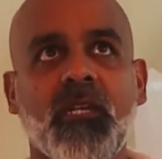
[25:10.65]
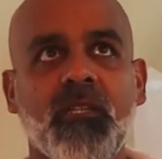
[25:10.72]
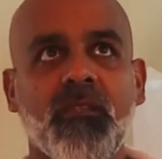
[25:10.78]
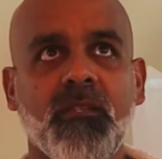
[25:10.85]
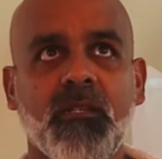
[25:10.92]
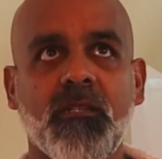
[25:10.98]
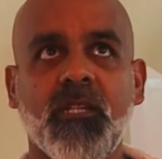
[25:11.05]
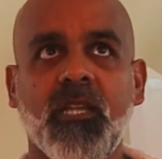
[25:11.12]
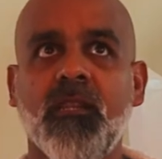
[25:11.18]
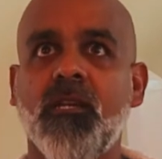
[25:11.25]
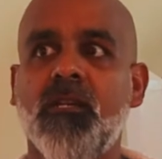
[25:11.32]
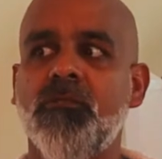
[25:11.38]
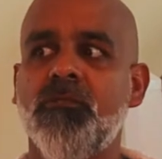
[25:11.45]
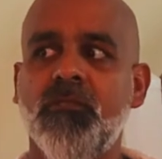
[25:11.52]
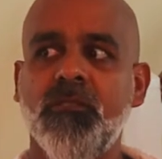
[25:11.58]
I think,
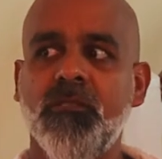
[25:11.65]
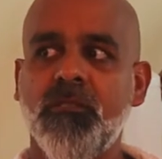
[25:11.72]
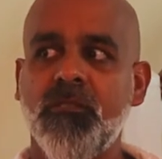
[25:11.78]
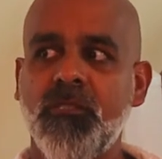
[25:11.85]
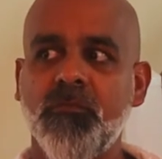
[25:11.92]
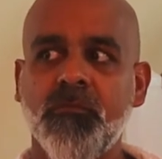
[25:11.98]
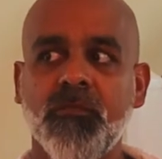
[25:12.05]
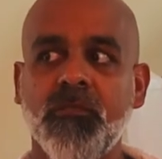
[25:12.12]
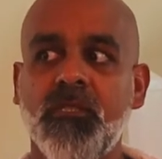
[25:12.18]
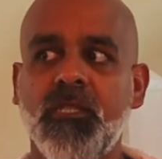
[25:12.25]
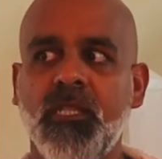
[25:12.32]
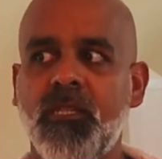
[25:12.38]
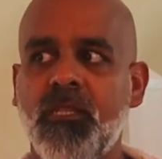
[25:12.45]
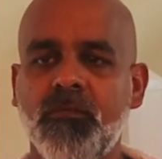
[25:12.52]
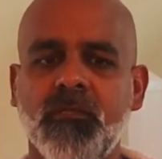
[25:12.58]
10,000 years, more than
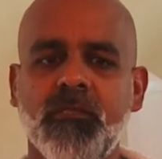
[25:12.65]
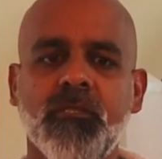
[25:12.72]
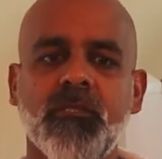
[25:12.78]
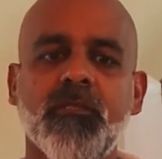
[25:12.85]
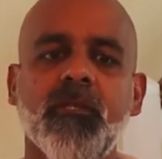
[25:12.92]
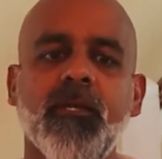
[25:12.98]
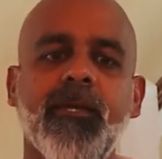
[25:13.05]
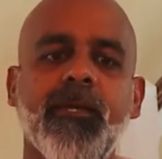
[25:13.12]
10,000 years.